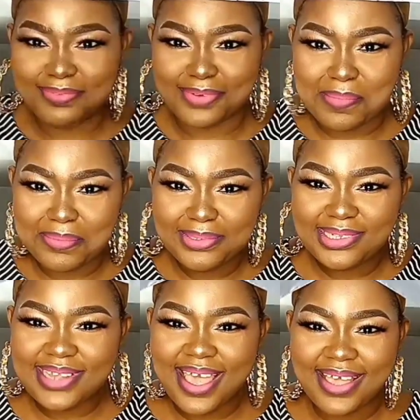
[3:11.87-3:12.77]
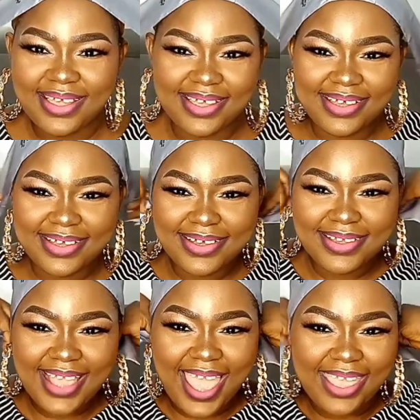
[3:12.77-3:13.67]
from so good.
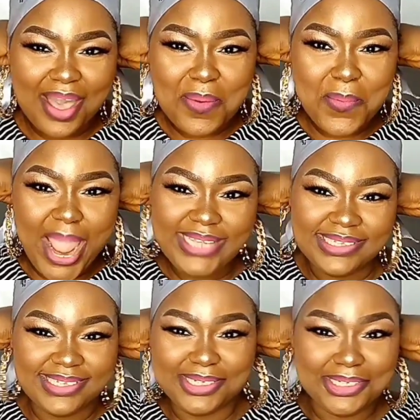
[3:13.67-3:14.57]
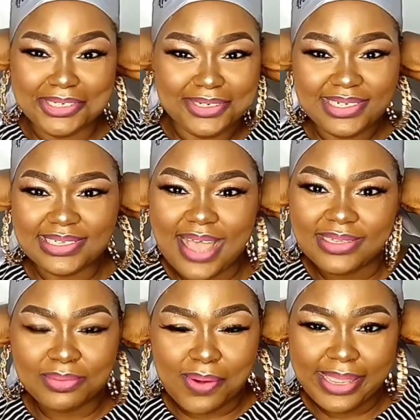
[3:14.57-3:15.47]
I can't wait to
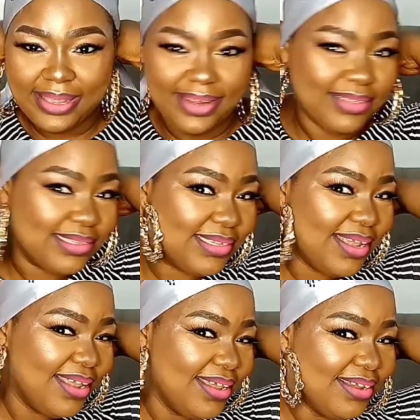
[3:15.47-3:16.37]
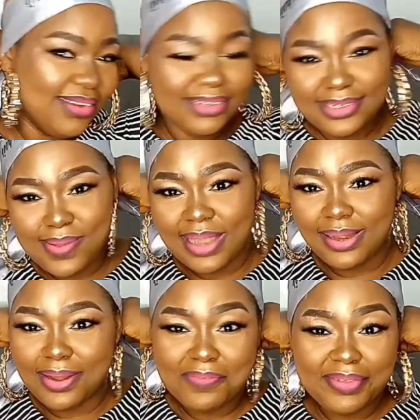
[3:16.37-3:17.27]
start rocking it. So I
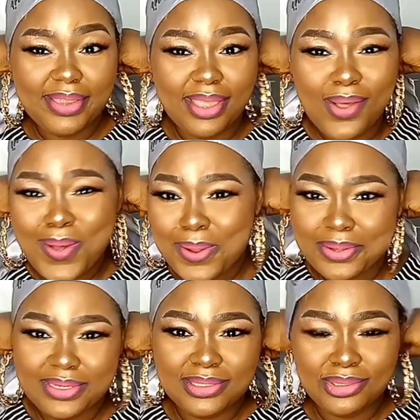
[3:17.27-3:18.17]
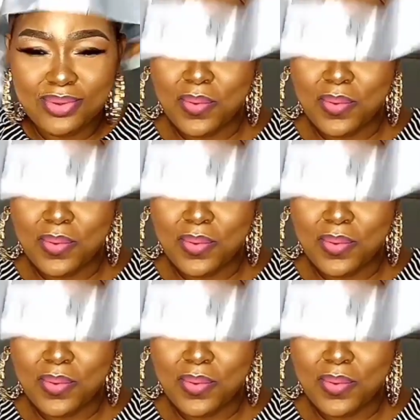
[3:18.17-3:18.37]
love it. The color is so